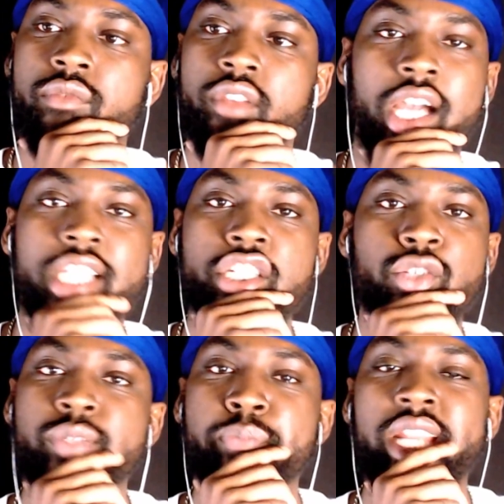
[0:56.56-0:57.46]
I just
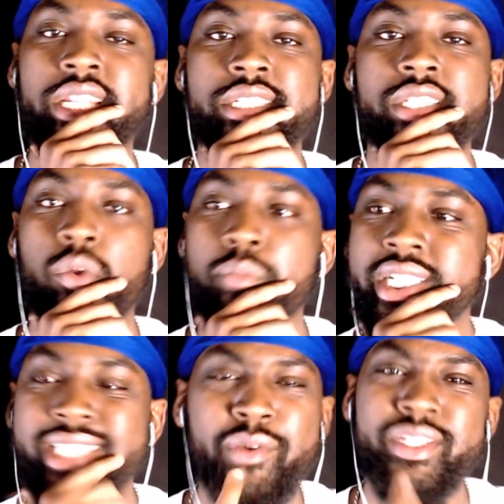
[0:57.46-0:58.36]
respect it so much.
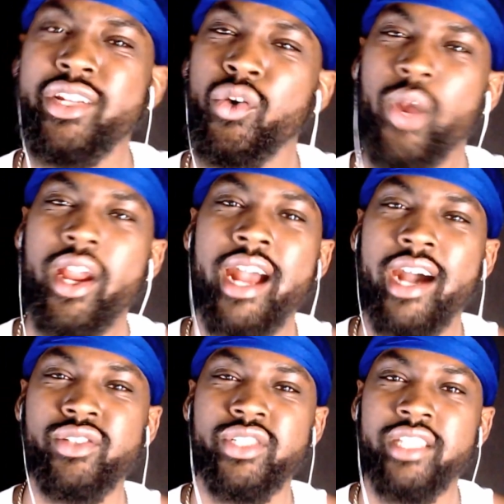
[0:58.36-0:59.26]
They was in a
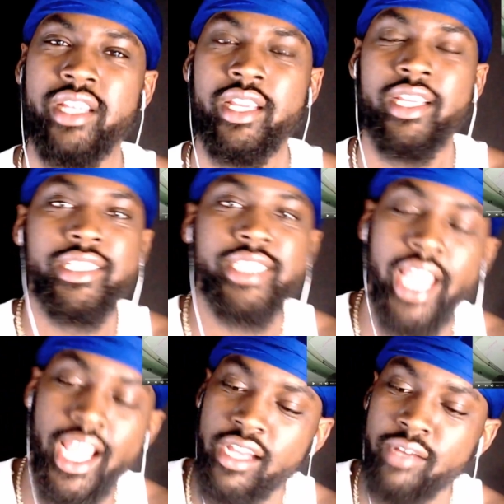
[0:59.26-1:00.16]
warehouse. She
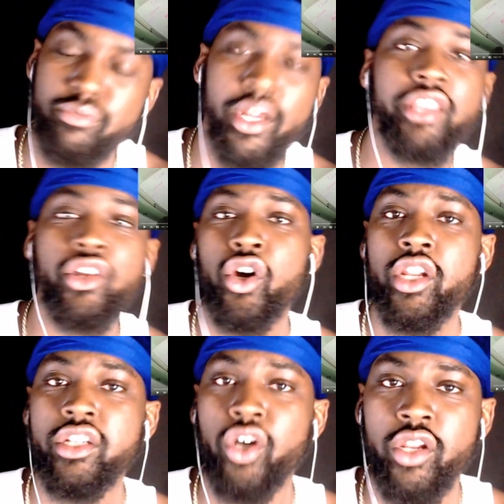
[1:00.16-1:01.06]
had her brother
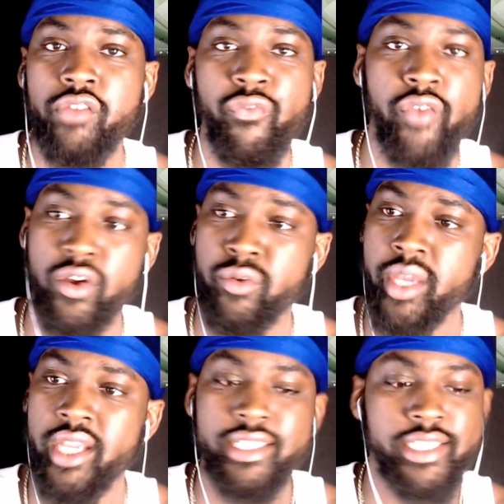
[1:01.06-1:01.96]
on the film.
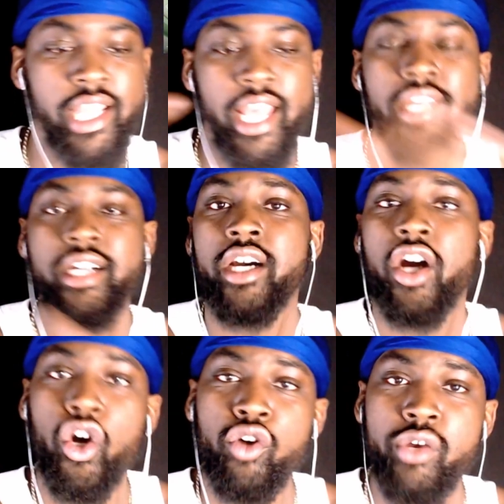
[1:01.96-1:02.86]
She had her
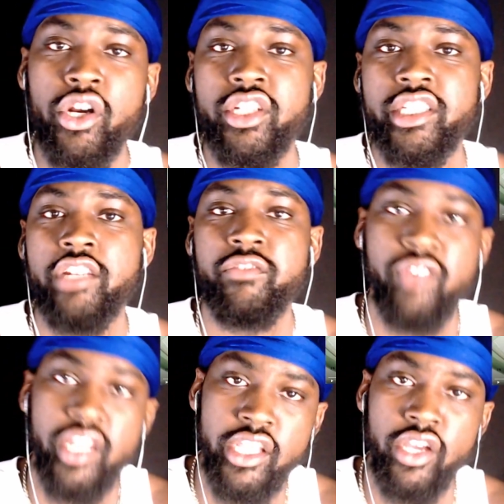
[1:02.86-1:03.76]
homegirls in the
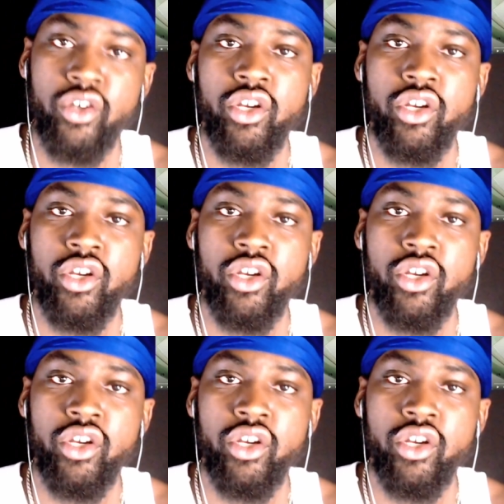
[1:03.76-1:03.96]
video.